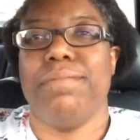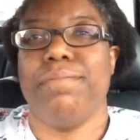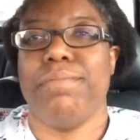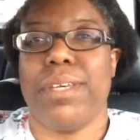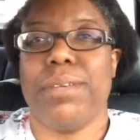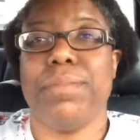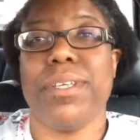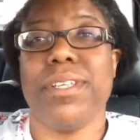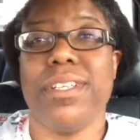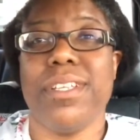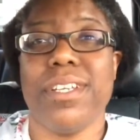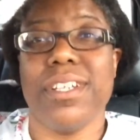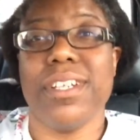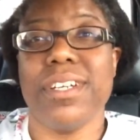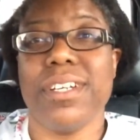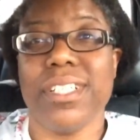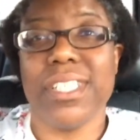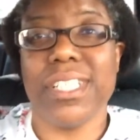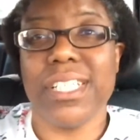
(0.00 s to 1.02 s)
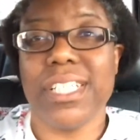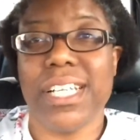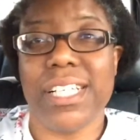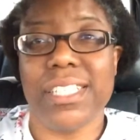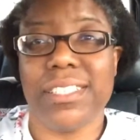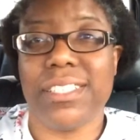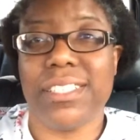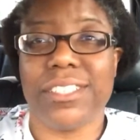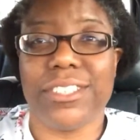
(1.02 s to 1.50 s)
maybe nearly
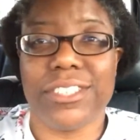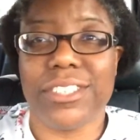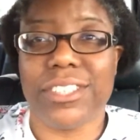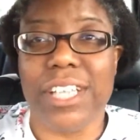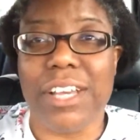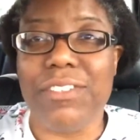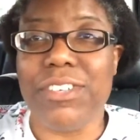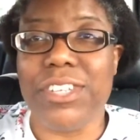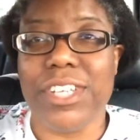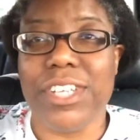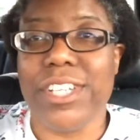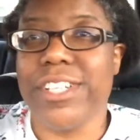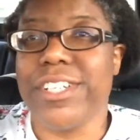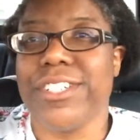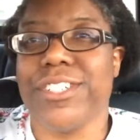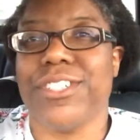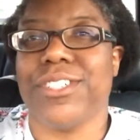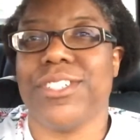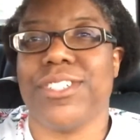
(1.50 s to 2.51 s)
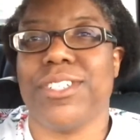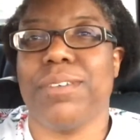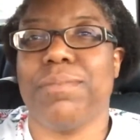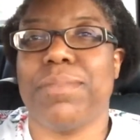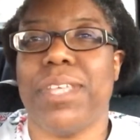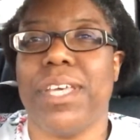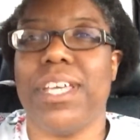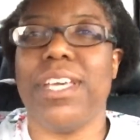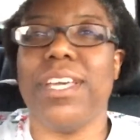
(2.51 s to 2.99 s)
like 6 or 7 years or
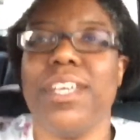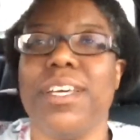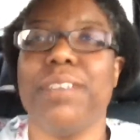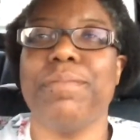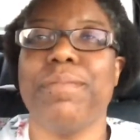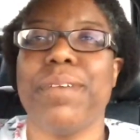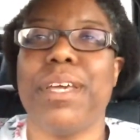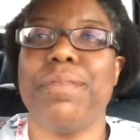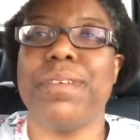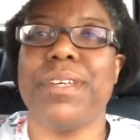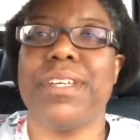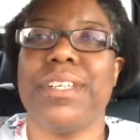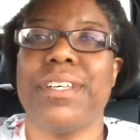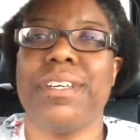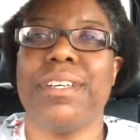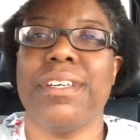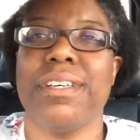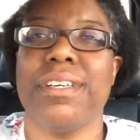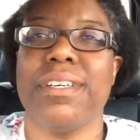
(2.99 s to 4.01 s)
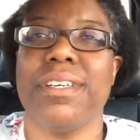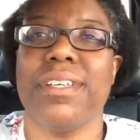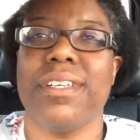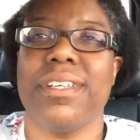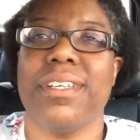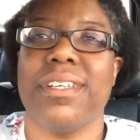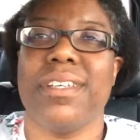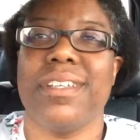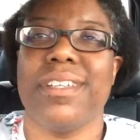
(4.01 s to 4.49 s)
something, maybe
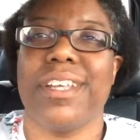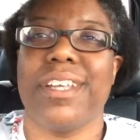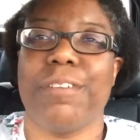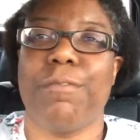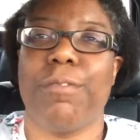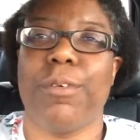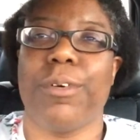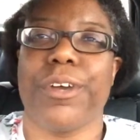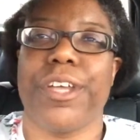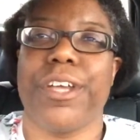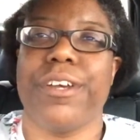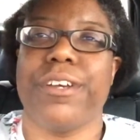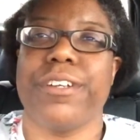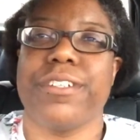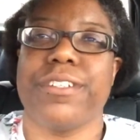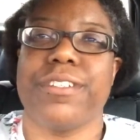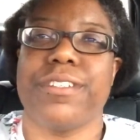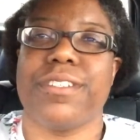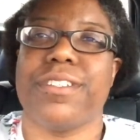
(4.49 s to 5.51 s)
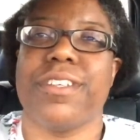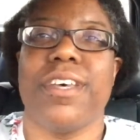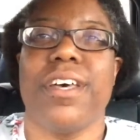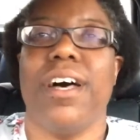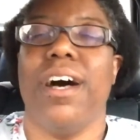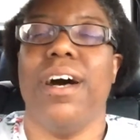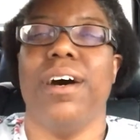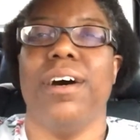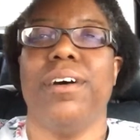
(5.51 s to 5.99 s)
like 4 years.
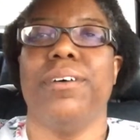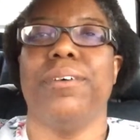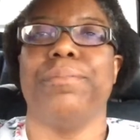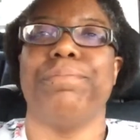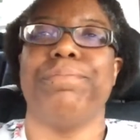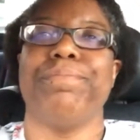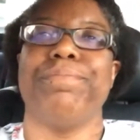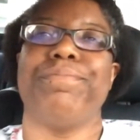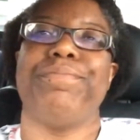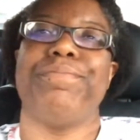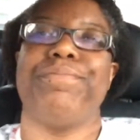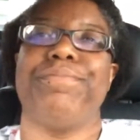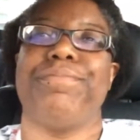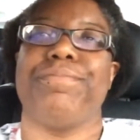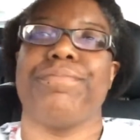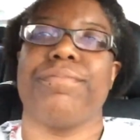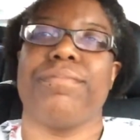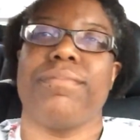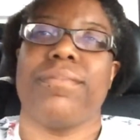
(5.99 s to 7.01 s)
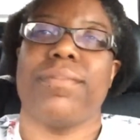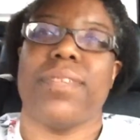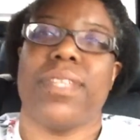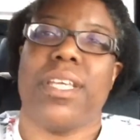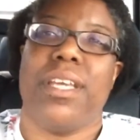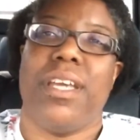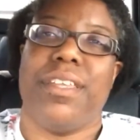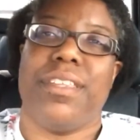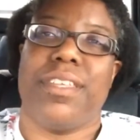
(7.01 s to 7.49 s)
I
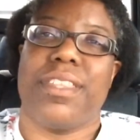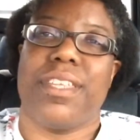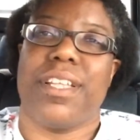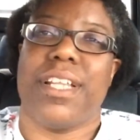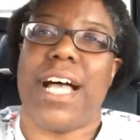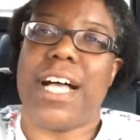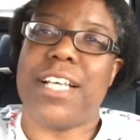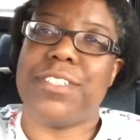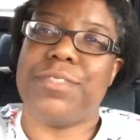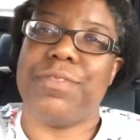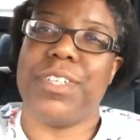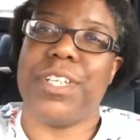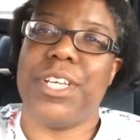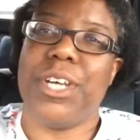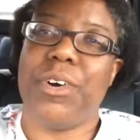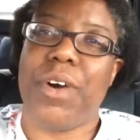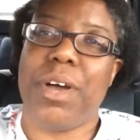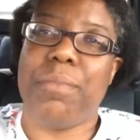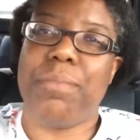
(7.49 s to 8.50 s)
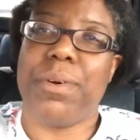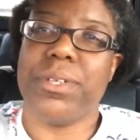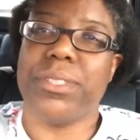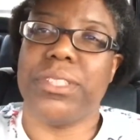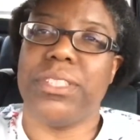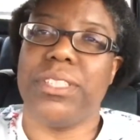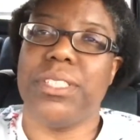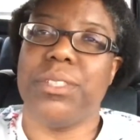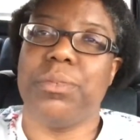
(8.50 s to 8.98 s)
think the last video I
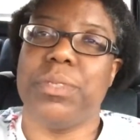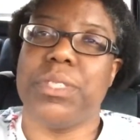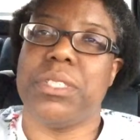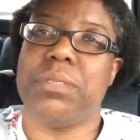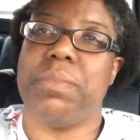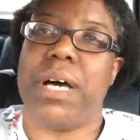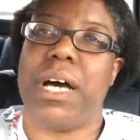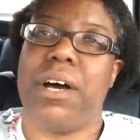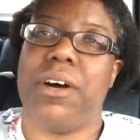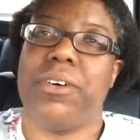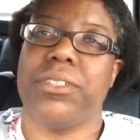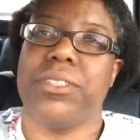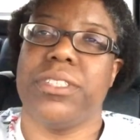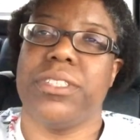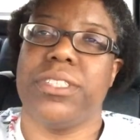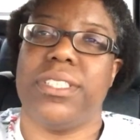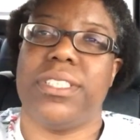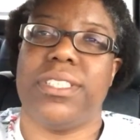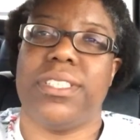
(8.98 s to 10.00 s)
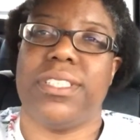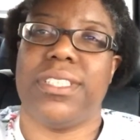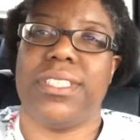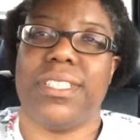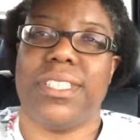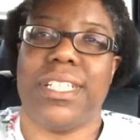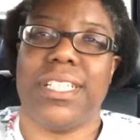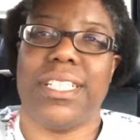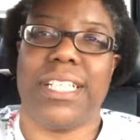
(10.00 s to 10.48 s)
posted was about
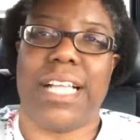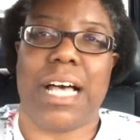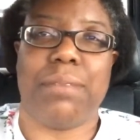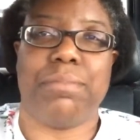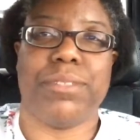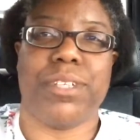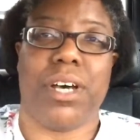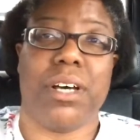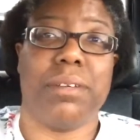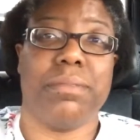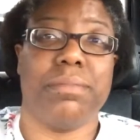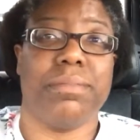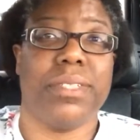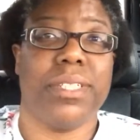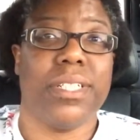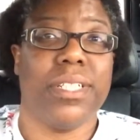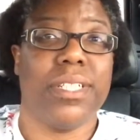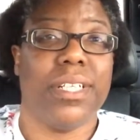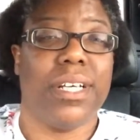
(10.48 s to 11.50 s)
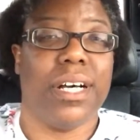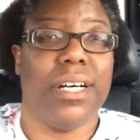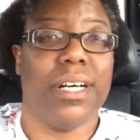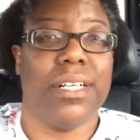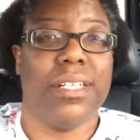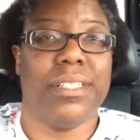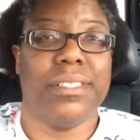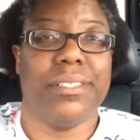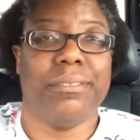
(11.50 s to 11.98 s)
a laptop.
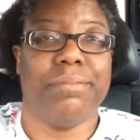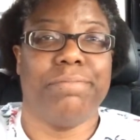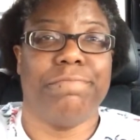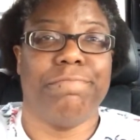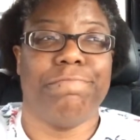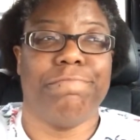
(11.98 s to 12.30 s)
I